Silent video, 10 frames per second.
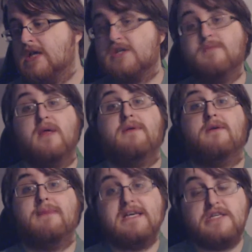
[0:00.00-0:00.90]

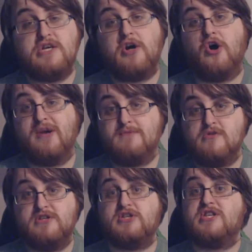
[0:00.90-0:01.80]
subliminal messaging or
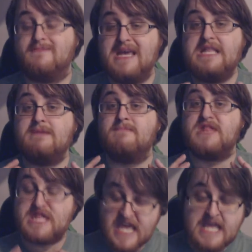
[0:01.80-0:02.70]
hypnosis, to make them
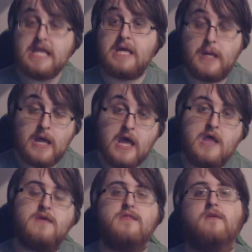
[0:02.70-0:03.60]
think
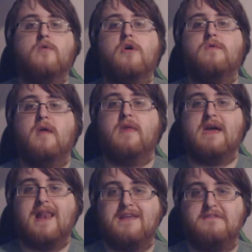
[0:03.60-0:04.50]
that the world that
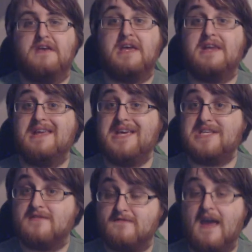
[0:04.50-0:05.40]
they are living in
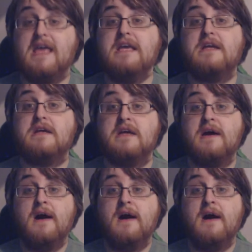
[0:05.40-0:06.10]
is fake,